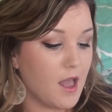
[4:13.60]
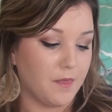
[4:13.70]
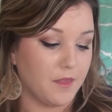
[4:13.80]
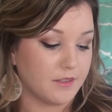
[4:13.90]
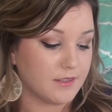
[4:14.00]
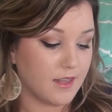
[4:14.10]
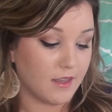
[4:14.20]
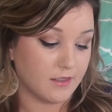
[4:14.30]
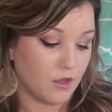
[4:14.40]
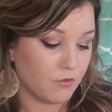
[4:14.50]
and this
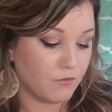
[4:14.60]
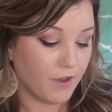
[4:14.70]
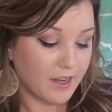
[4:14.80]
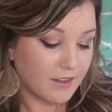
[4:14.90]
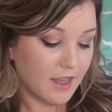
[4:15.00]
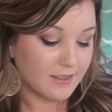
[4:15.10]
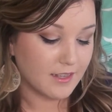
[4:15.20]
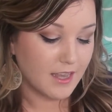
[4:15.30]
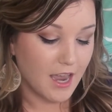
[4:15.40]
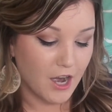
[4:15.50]
says
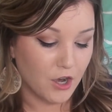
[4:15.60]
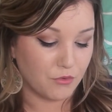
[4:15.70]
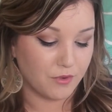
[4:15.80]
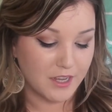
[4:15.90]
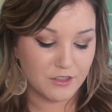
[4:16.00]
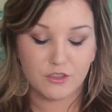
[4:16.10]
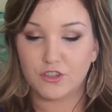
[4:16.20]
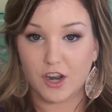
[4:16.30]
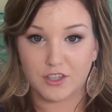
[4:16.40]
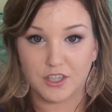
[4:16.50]
Revitalizing Hair
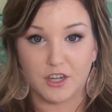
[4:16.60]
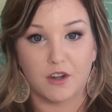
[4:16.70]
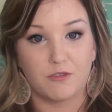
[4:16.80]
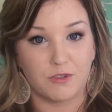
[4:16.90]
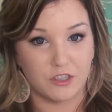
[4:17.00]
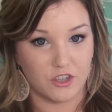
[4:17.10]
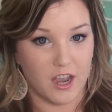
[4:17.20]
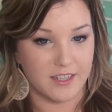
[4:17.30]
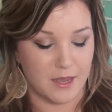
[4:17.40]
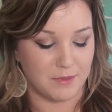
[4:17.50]
Reconstructor for
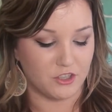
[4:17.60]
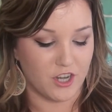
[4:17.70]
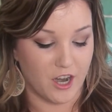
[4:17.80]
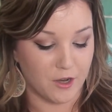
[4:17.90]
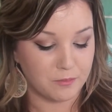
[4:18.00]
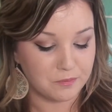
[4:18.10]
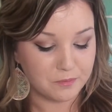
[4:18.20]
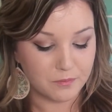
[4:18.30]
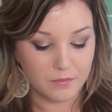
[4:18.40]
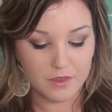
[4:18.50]
Dry Damaged Hair.
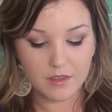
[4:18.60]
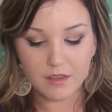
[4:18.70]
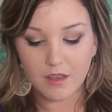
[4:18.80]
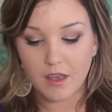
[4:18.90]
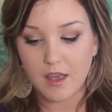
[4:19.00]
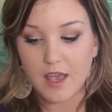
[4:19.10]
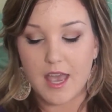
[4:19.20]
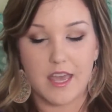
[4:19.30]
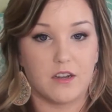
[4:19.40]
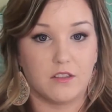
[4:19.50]

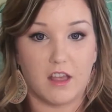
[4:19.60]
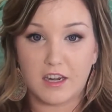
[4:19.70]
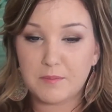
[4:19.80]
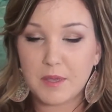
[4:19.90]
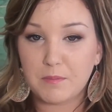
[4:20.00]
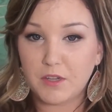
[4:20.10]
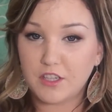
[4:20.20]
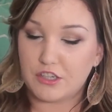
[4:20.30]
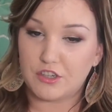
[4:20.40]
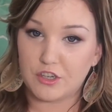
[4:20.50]
And a lot of people
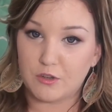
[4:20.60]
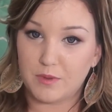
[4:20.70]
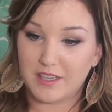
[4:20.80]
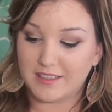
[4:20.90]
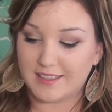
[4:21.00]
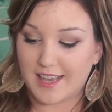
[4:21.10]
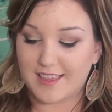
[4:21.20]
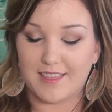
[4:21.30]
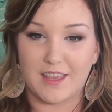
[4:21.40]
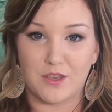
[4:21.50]
on YouTube say
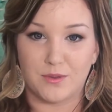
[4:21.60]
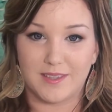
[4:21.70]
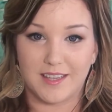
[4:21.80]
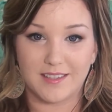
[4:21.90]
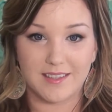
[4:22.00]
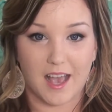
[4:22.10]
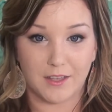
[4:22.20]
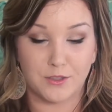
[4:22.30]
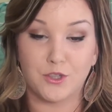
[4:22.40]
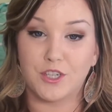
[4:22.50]
that they use this
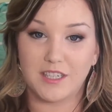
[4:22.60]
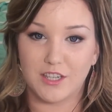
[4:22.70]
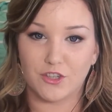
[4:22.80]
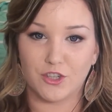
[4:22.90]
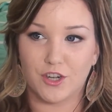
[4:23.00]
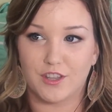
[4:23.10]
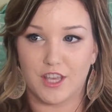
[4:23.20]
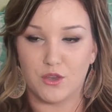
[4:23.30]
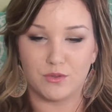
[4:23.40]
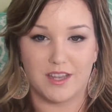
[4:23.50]
as their conditioner. They
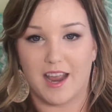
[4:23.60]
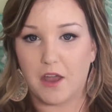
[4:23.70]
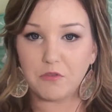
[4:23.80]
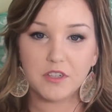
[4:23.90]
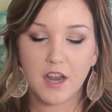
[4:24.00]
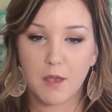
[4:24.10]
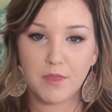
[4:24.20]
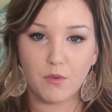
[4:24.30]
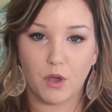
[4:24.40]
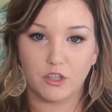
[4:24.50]
use it every time
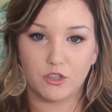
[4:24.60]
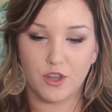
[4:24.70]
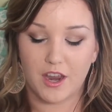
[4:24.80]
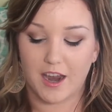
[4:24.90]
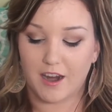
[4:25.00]
they wash their